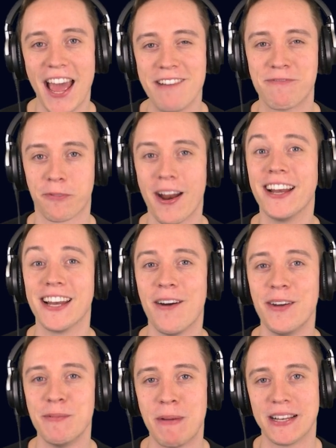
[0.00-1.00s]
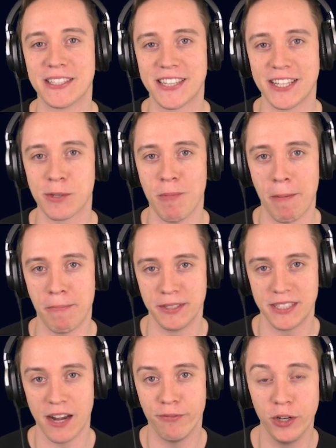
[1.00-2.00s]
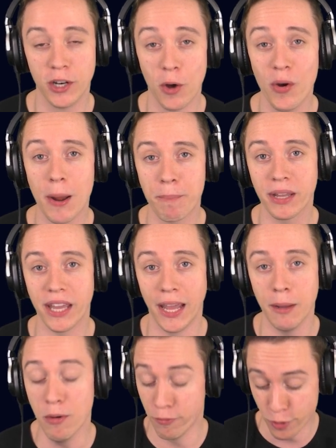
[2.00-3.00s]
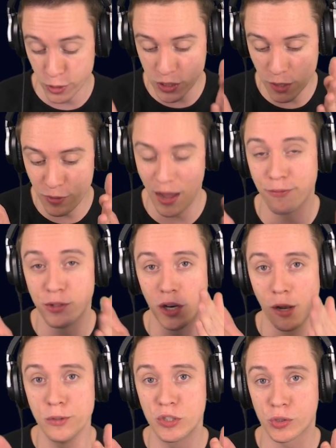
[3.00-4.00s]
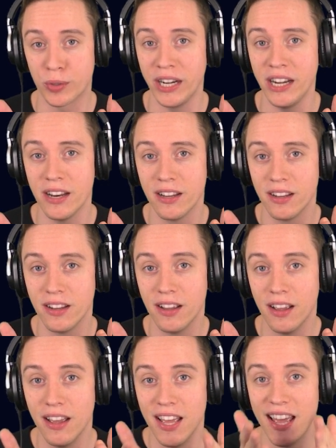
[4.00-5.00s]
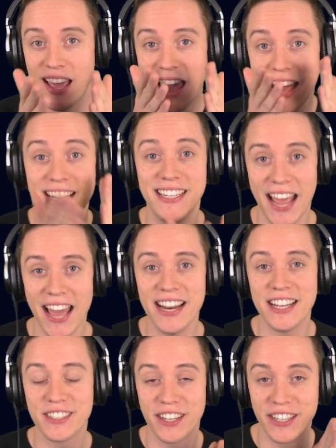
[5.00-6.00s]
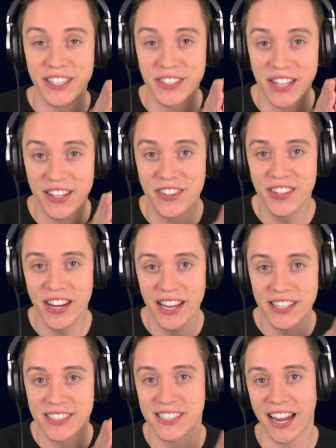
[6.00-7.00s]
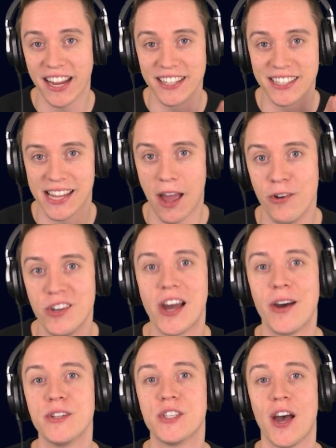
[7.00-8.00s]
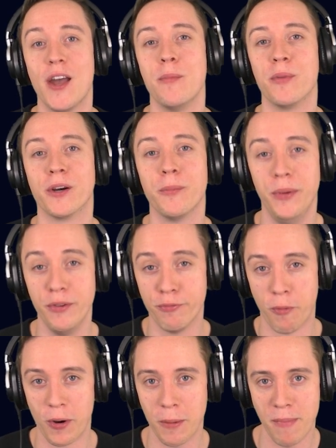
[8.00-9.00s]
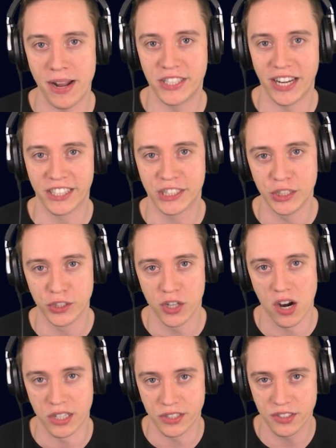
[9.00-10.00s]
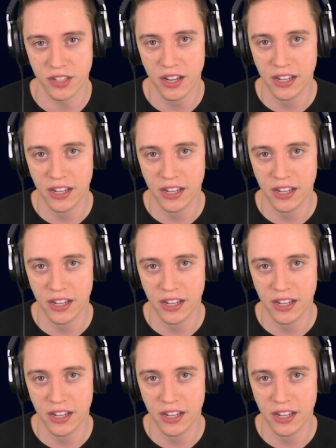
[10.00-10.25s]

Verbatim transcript: have right now in the balanced test map is that if you load up a game, first off you have the load screen, and then there is a three second countdown timer before the match actually starts.